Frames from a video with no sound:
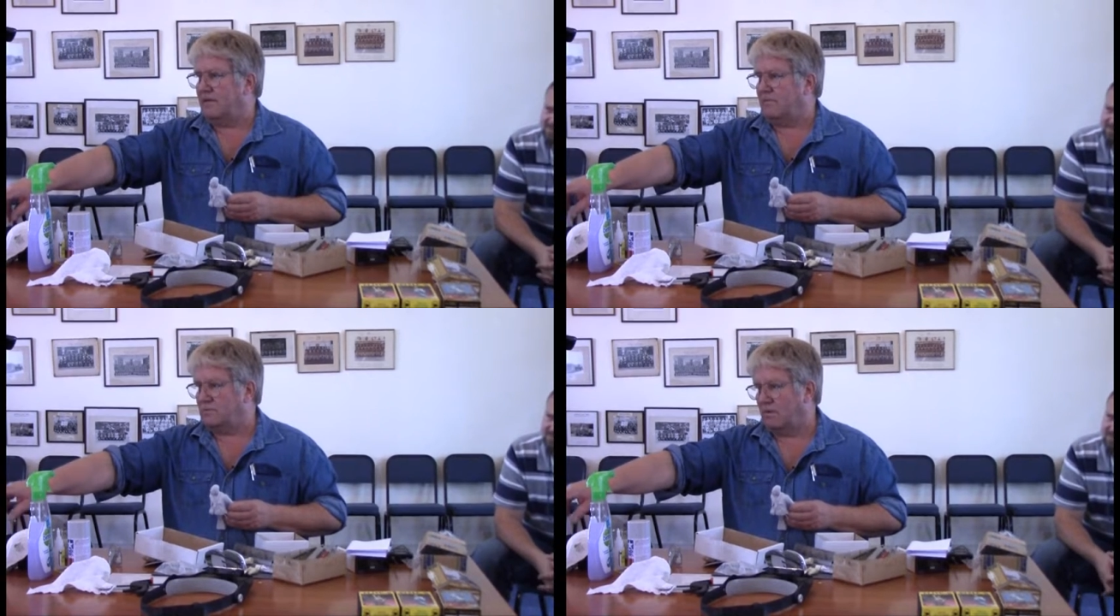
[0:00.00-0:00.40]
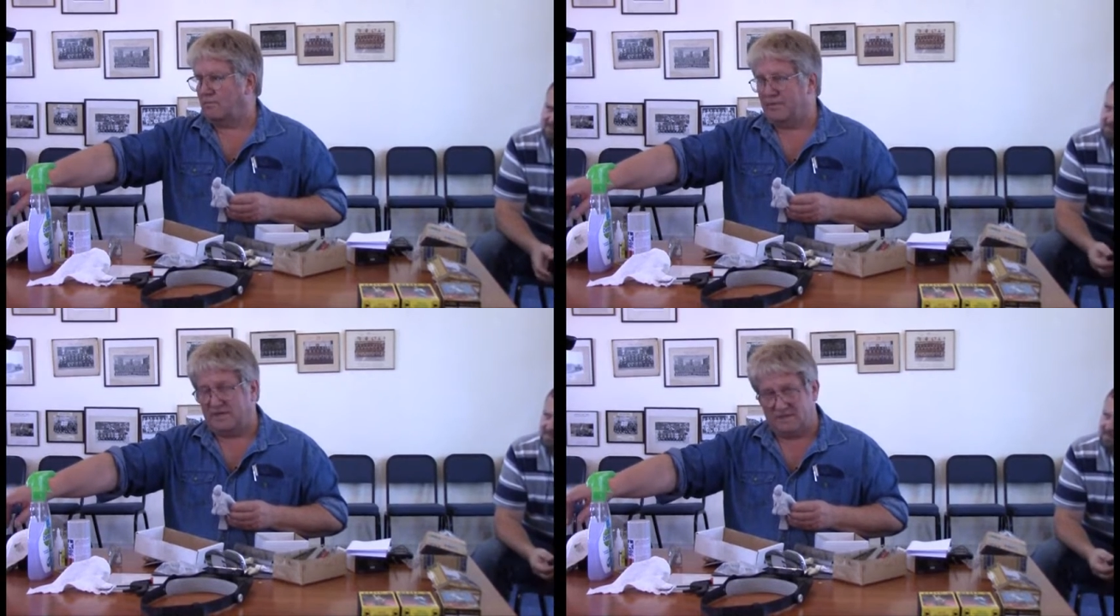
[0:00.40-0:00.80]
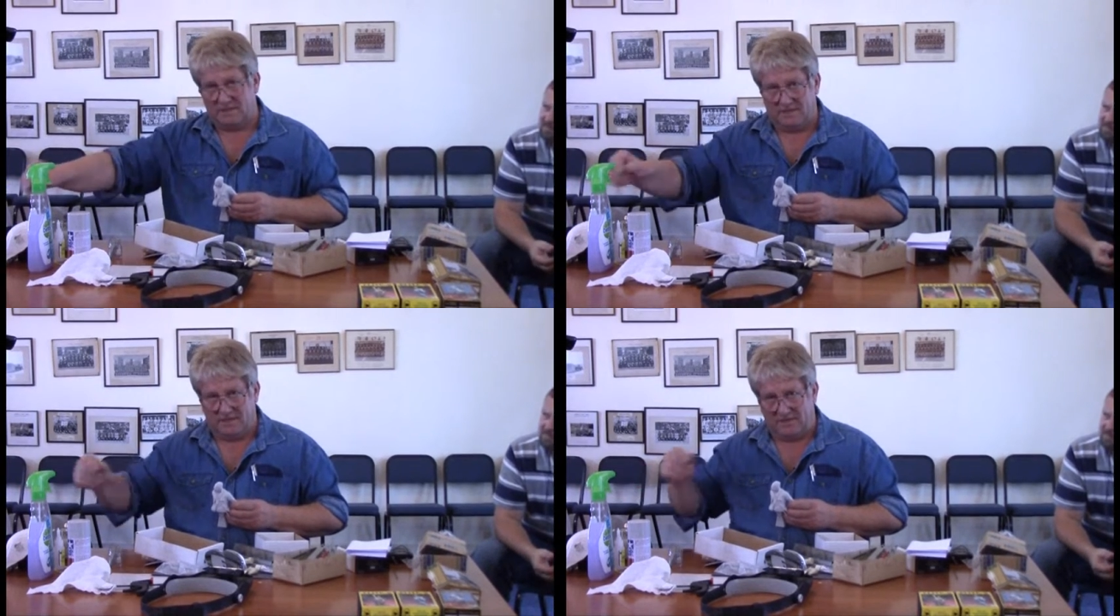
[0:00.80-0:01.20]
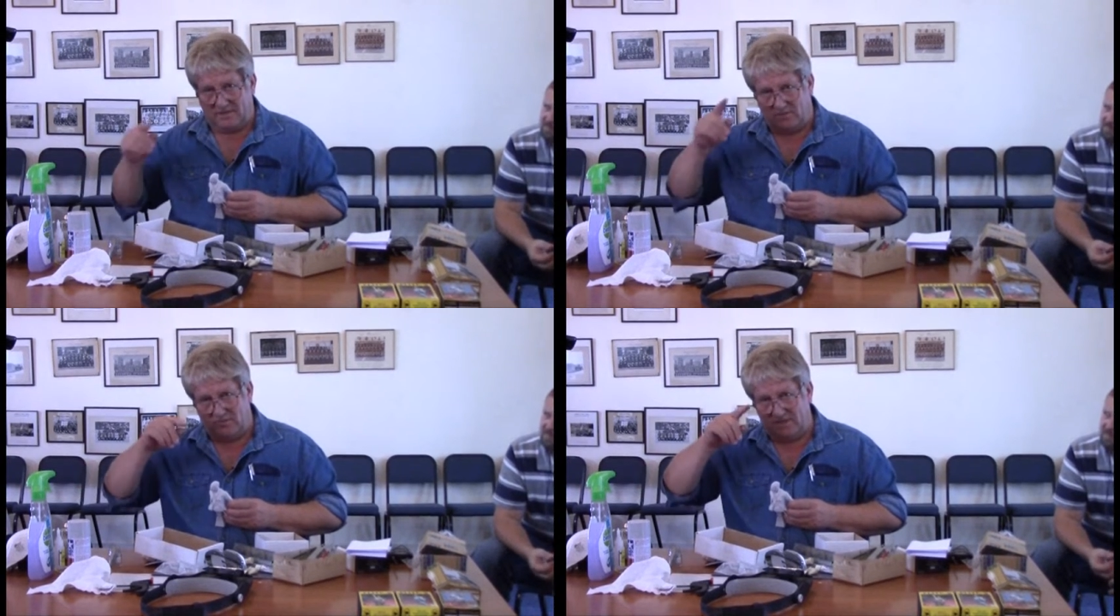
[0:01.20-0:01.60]
with one piece,
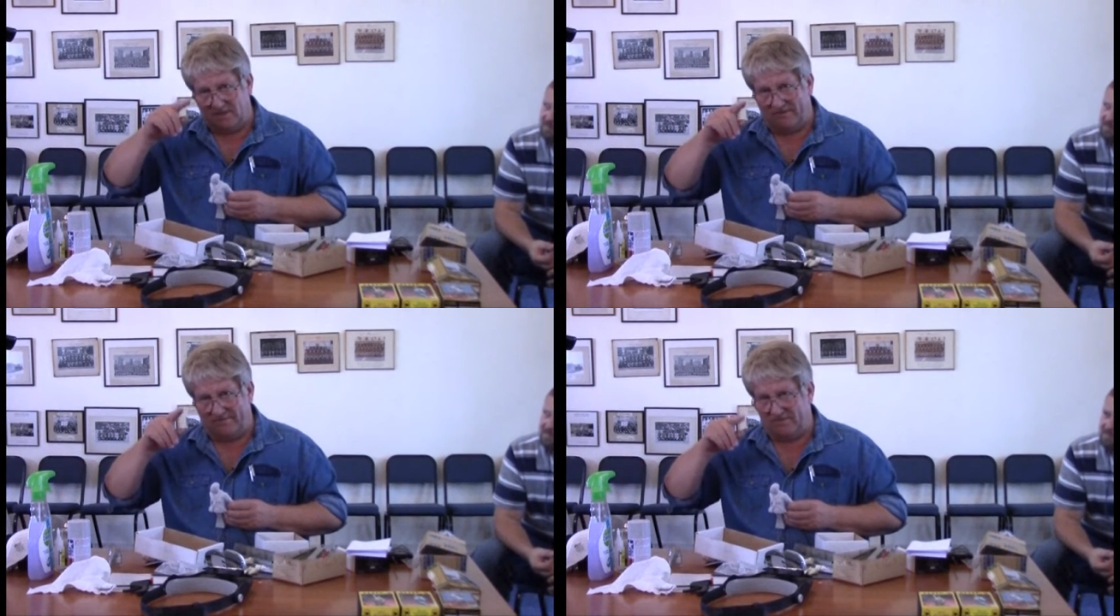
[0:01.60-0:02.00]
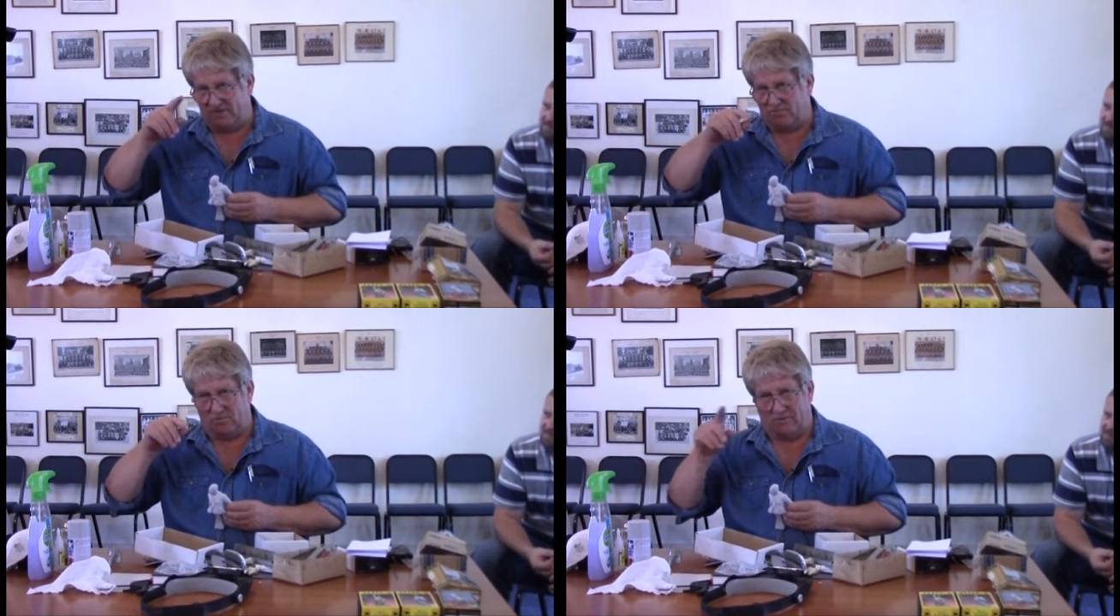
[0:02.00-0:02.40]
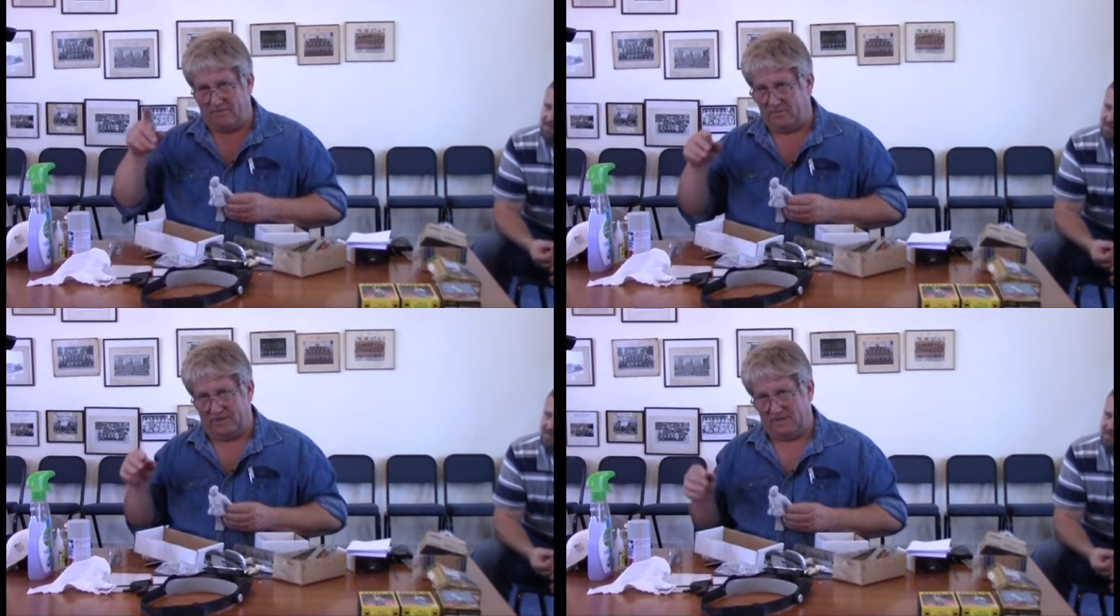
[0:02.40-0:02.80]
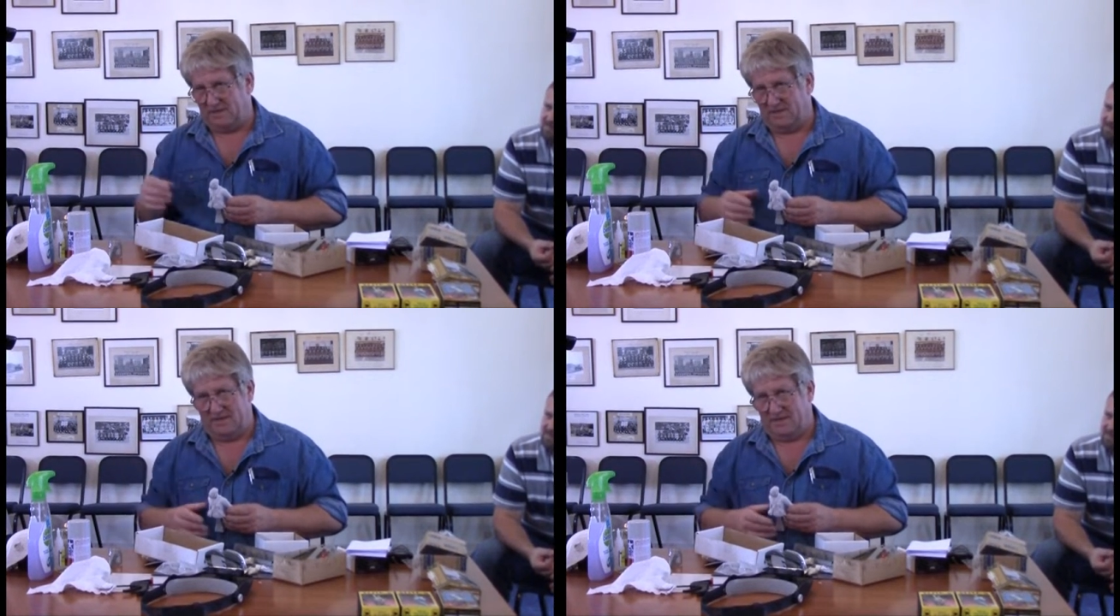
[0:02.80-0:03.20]
there's all these little fissures all over the place,
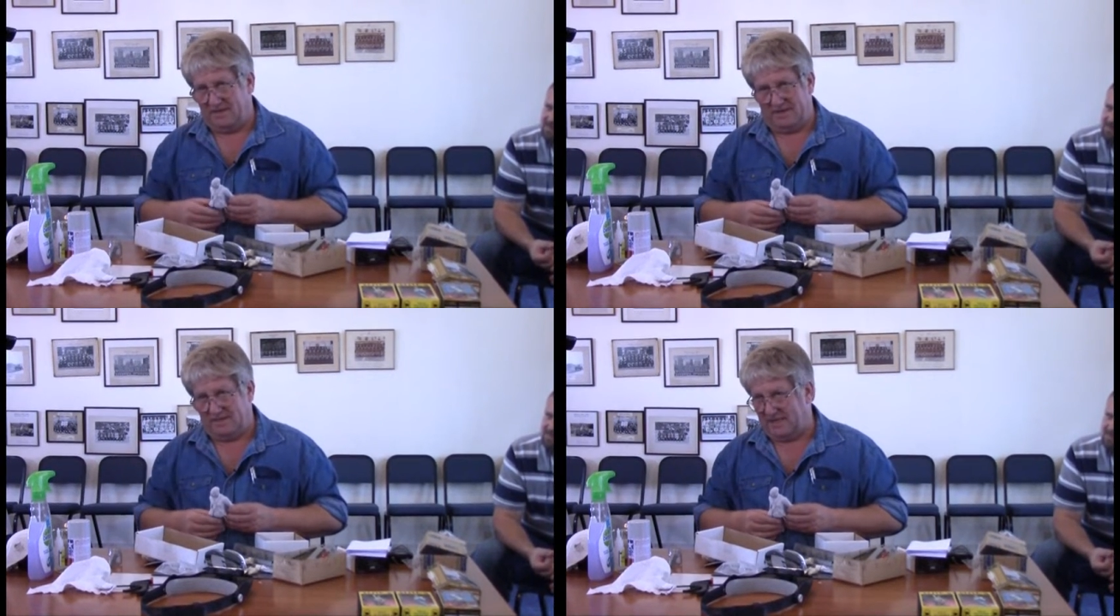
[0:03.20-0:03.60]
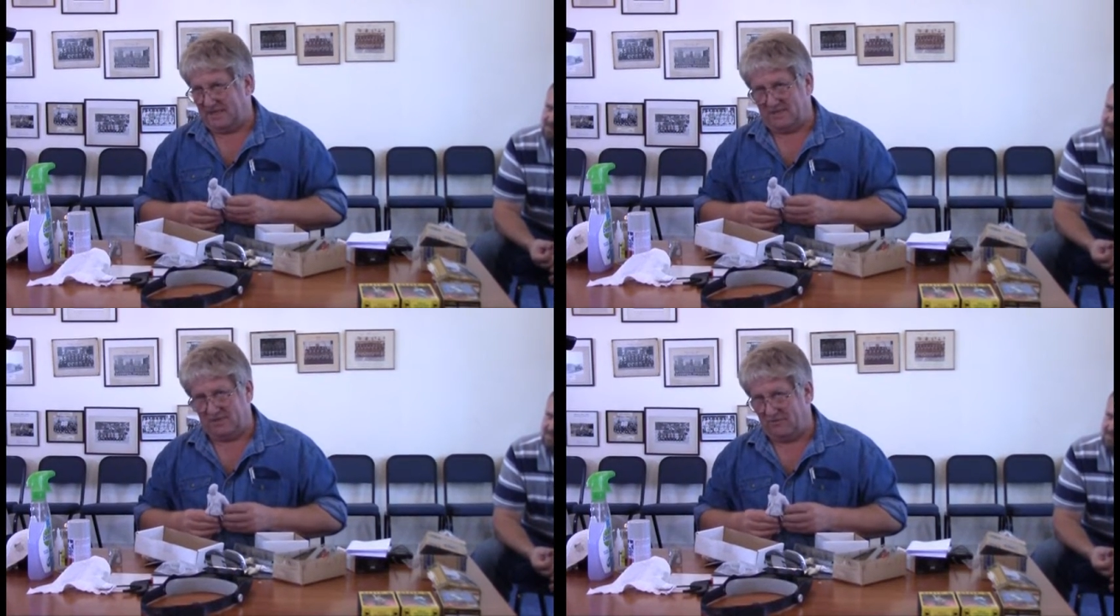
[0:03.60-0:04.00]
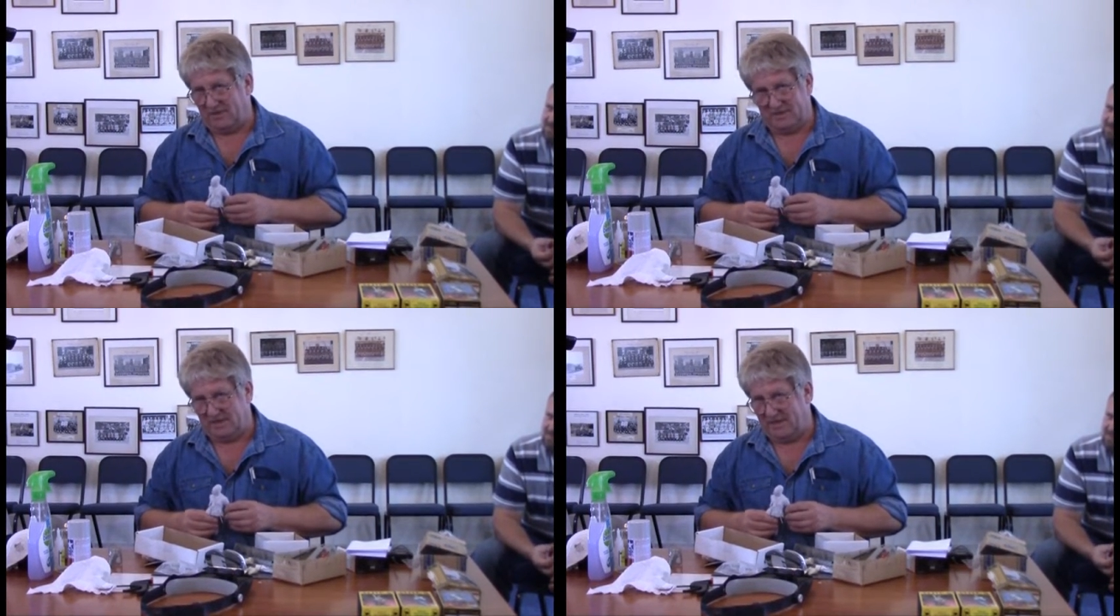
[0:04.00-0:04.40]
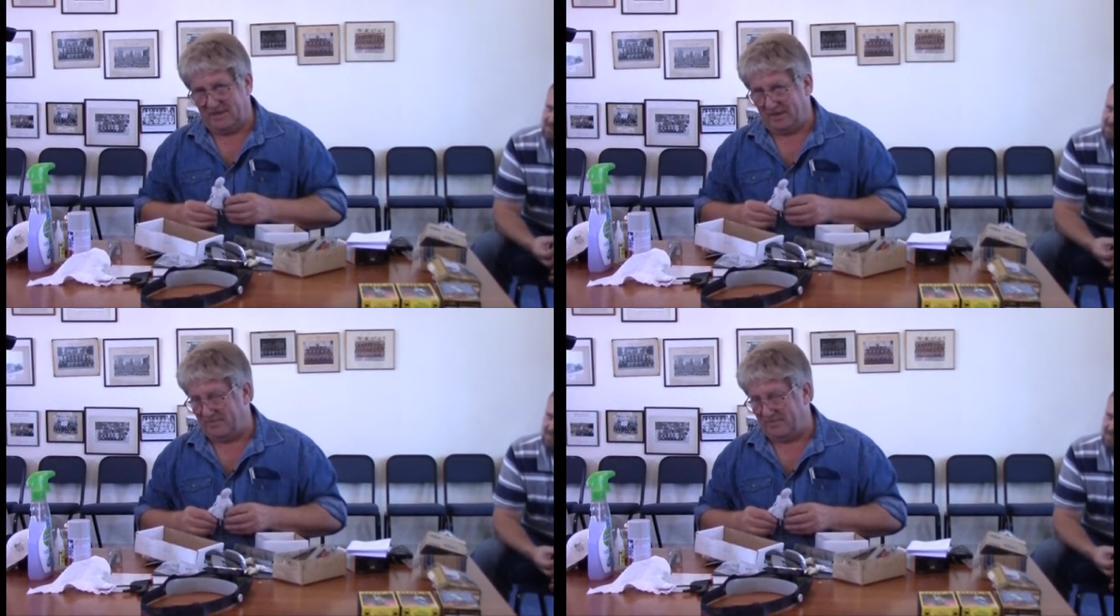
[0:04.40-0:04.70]
and it takes so much cleaning up.